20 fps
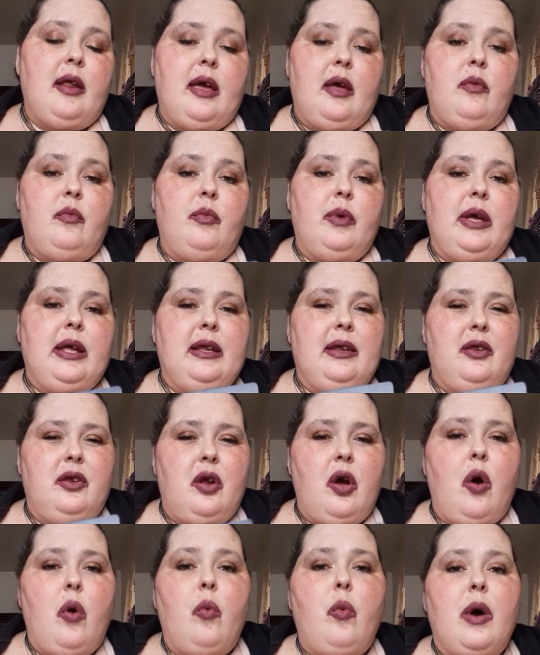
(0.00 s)
and we
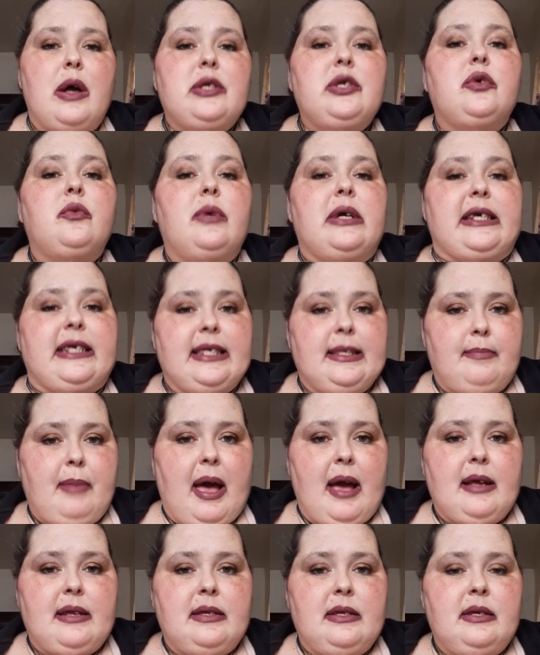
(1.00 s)
know what to
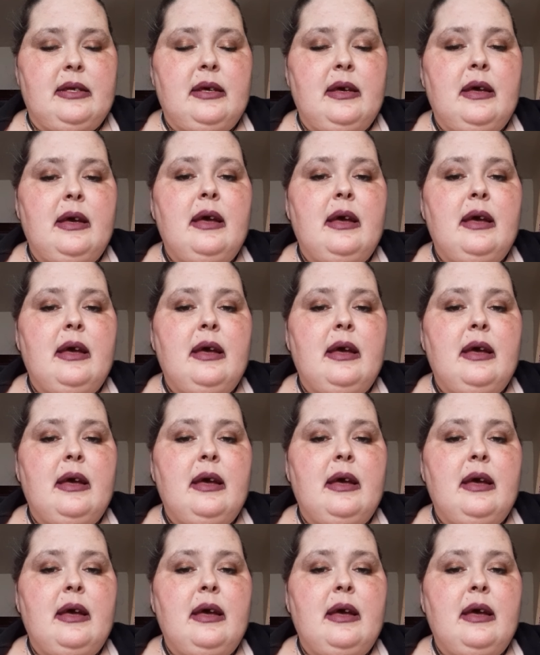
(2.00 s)
expect.